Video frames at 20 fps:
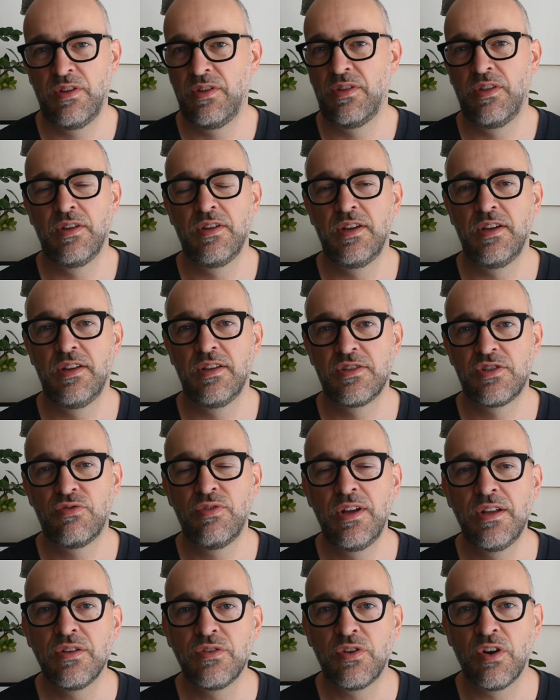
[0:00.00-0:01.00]
the
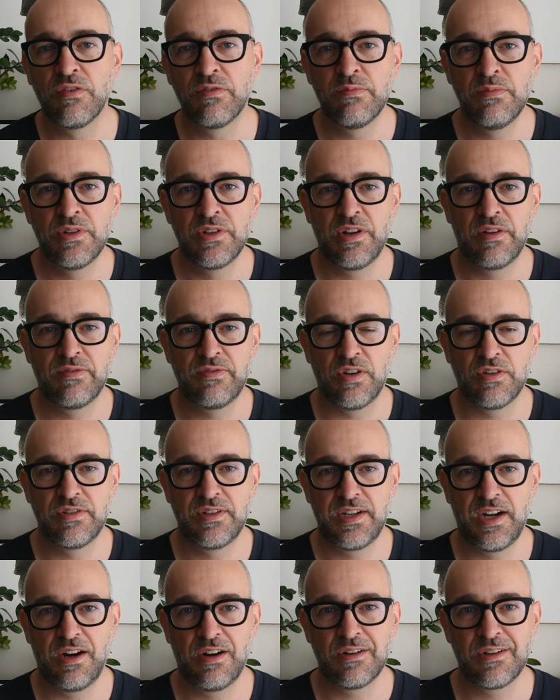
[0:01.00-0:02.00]
Australian government have got
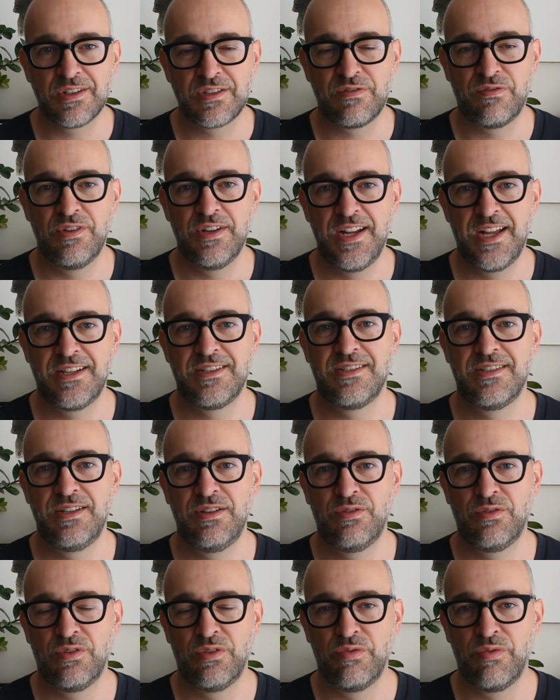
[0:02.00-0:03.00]
targets for net zero,